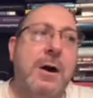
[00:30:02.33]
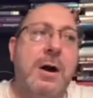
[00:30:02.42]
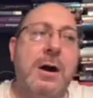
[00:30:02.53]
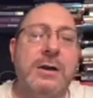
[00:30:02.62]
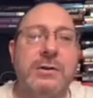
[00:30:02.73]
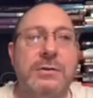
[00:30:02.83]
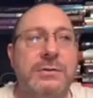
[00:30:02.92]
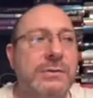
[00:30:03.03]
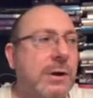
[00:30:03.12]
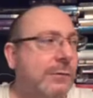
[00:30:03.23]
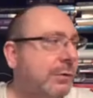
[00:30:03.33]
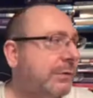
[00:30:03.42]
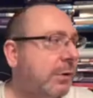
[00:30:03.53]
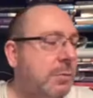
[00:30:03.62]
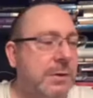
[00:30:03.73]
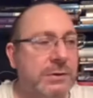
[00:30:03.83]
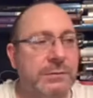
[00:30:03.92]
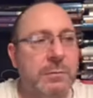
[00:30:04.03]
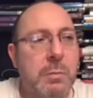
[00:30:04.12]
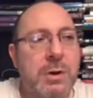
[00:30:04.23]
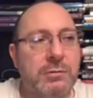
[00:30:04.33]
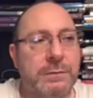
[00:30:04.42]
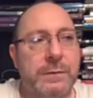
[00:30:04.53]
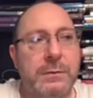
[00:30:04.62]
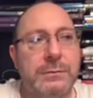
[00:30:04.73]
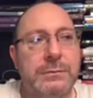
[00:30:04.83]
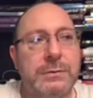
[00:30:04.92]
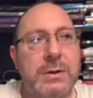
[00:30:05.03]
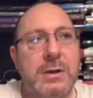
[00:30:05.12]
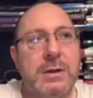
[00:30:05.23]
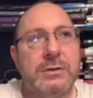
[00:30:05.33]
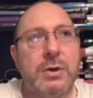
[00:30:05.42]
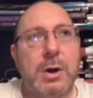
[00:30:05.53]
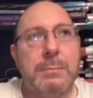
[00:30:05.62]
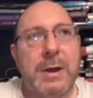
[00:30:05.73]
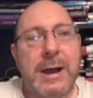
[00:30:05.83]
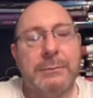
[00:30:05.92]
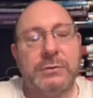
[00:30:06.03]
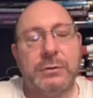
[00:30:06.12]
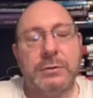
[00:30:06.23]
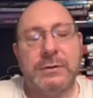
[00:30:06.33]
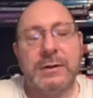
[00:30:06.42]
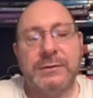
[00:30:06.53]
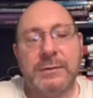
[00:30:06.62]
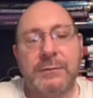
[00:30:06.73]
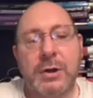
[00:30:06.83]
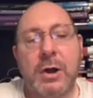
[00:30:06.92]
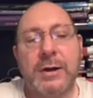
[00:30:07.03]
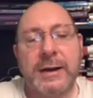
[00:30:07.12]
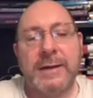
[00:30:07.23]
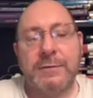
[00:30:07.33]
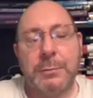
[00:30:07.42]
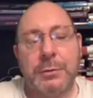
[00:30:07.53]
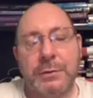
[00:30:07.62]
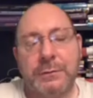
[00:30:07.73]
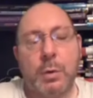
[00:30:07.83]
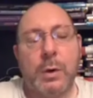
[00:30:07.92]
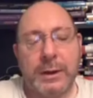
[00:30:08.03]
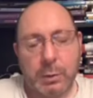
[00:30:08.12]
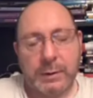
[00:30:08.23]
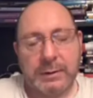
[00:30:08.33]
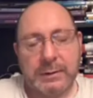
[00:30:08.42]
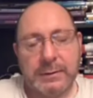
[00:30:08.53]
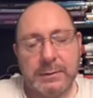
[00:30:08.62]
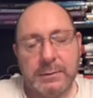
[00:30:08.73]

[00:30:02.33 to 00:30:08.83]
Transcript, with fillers: I could, I've got so many different microphones that I perhaps could have done something. I gave up on it quite quickly.